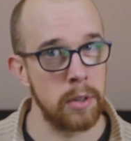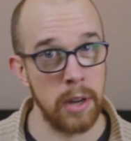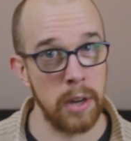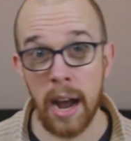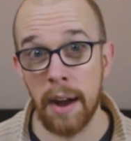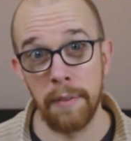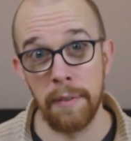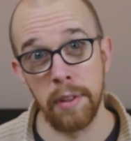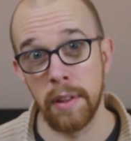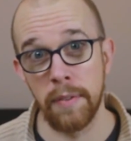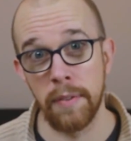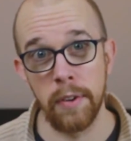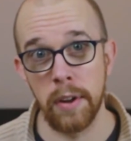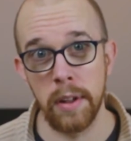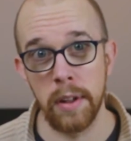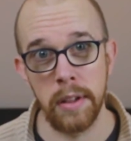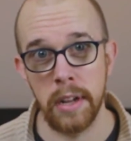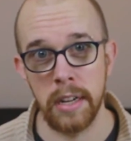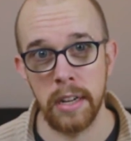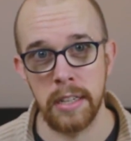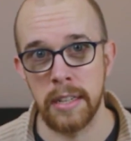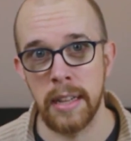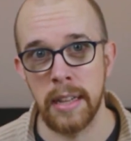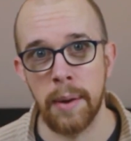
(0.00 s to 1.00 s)
After the first
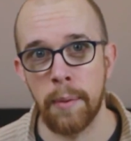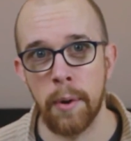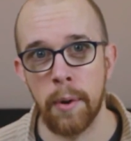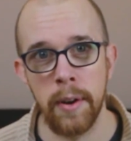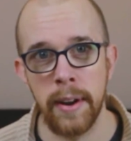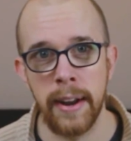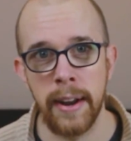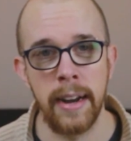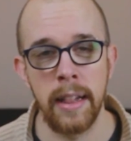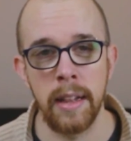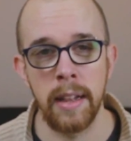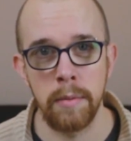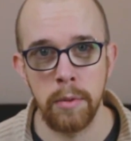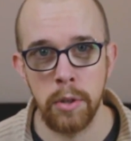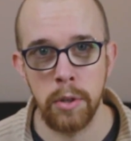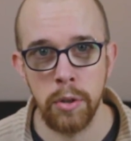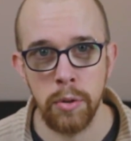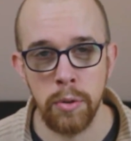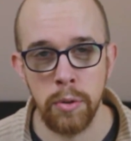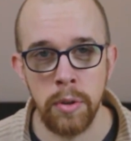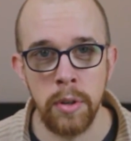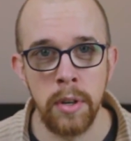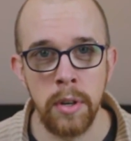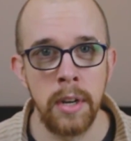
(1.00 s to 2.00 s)
session, they won't need it, I'm
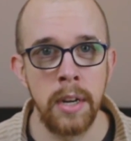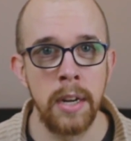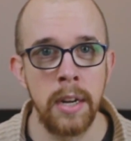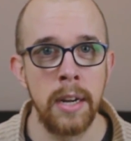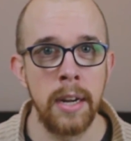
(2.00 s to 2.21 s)
sure.